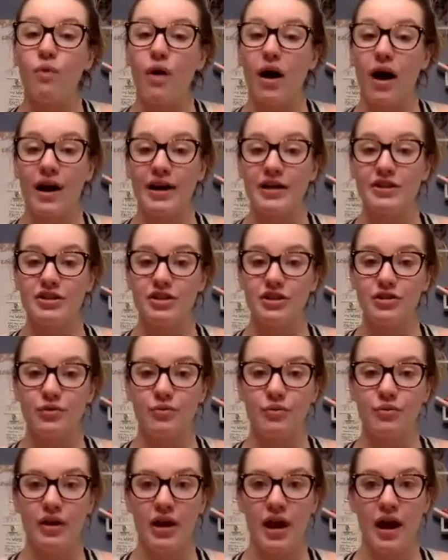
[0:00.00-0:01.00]
what I do
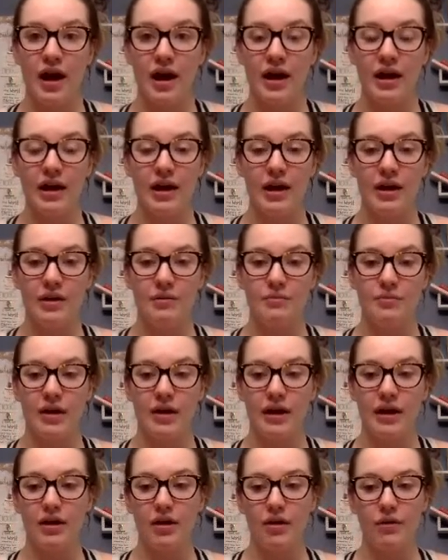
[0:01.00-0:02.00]
when I am
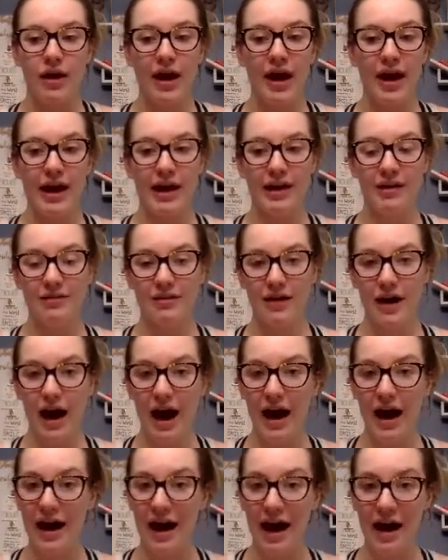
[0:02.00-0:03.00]
like, okay,
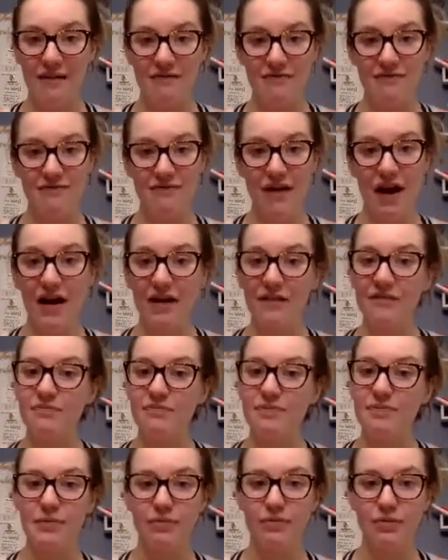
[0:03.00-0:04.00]
I have 5
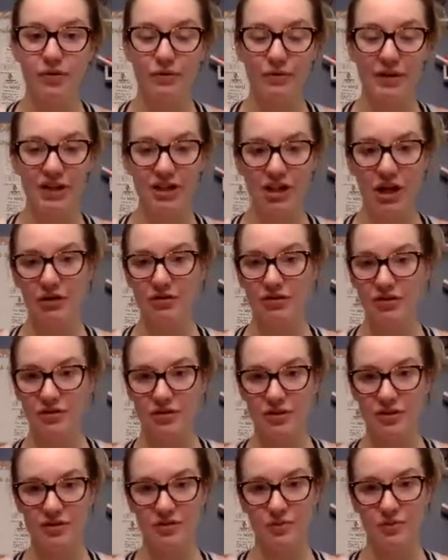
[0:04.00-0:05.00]
people to reach out to
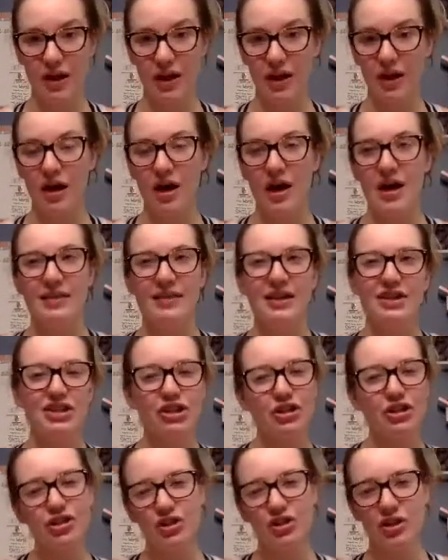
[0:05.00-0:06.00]
this week. That's
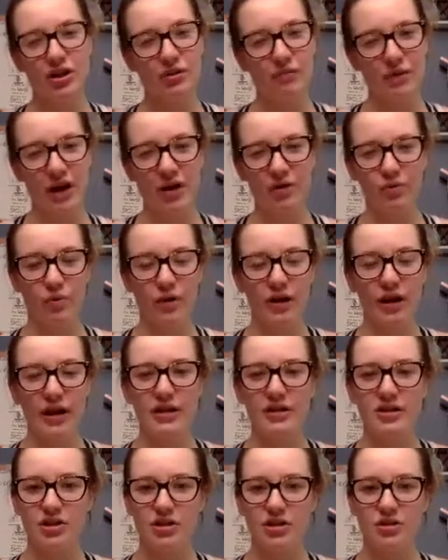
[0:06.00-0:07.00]
usually around what I
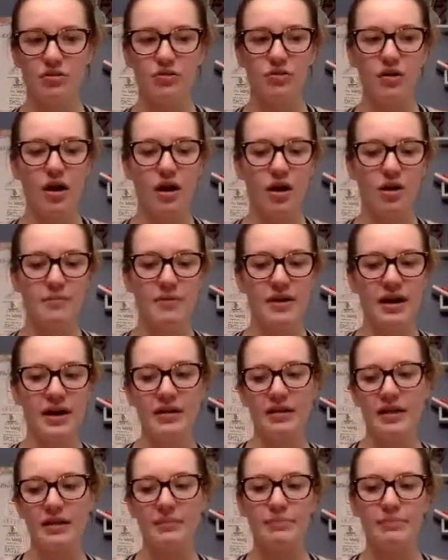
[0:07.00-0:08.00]
do. And I
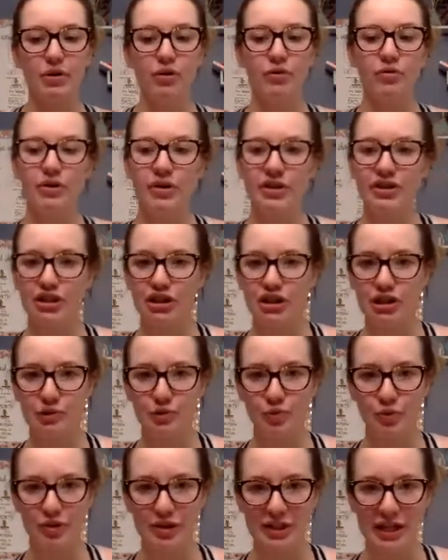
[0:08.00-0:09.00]
like build
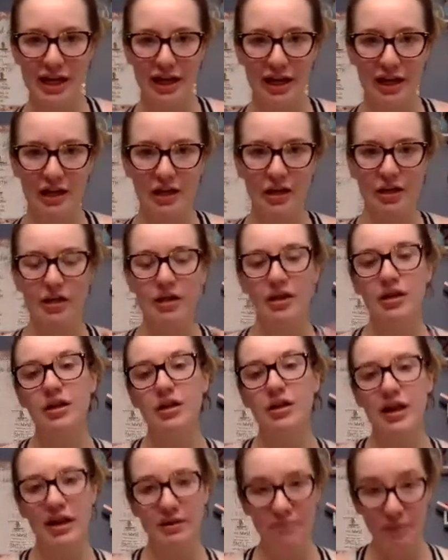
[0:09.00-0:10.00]
relationships with 10
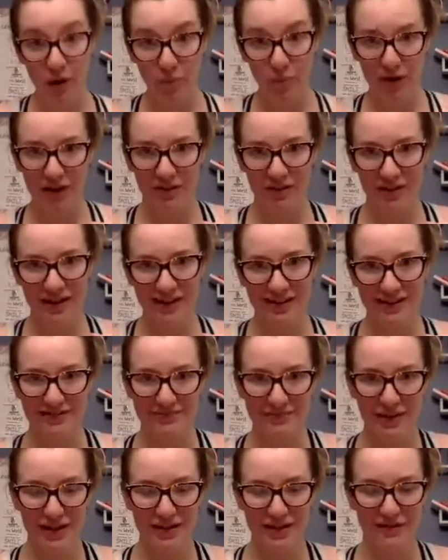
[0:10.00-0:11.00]
in my weekly
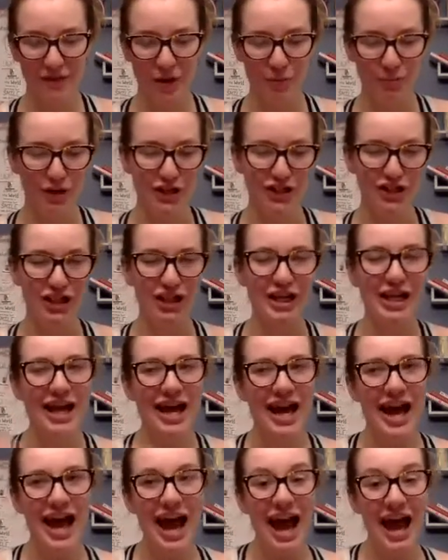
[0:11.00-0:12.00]
method of operation.
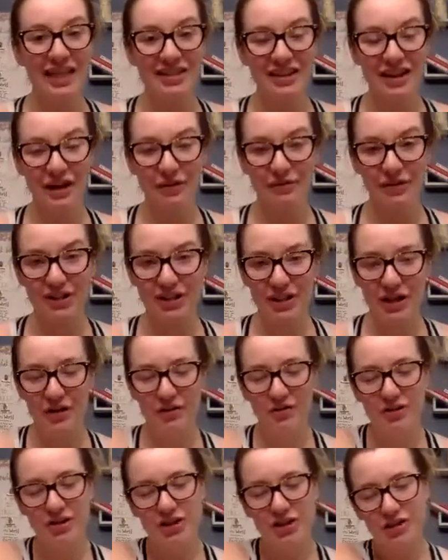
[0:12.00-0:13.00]
And then I reach
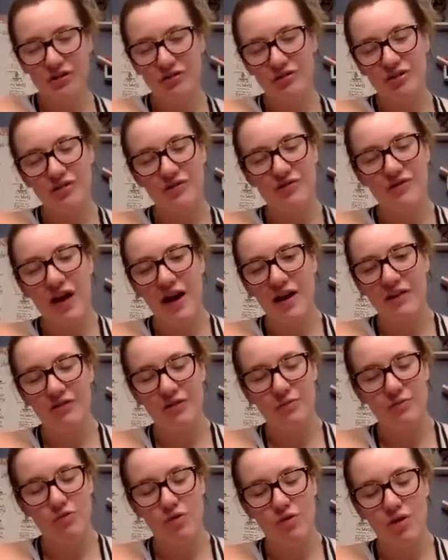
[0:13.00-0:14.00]
out to 5
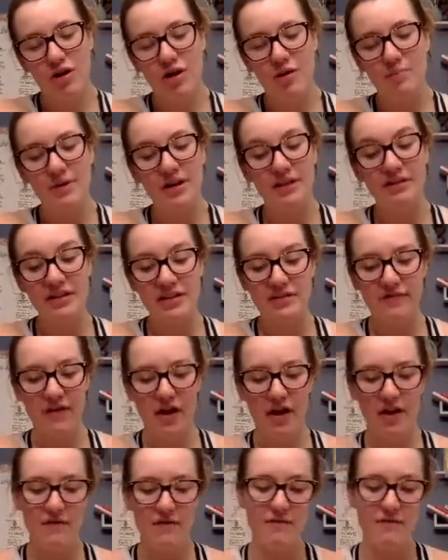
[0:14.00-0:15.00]
or more, but at least
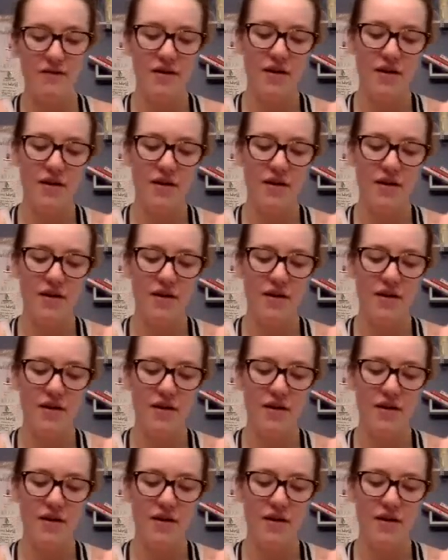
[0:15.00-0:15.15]
5.